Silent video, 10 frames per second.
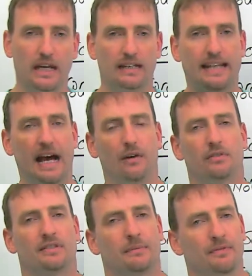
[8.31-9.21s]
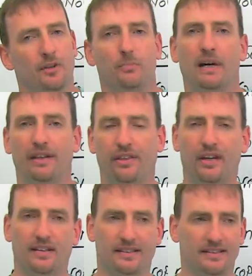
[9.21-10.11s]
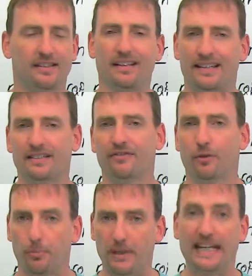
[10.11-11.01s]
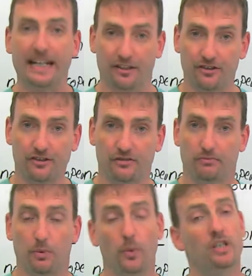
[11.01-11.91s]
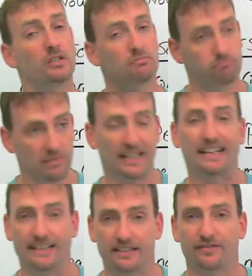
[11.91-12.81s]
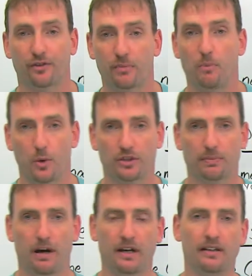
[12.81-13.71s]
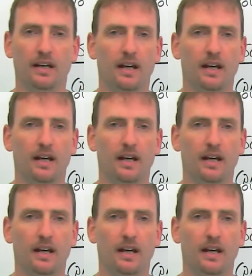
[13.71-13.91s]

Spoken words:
Now, some of you might think this is a lesson for beginners, which it is for the most part.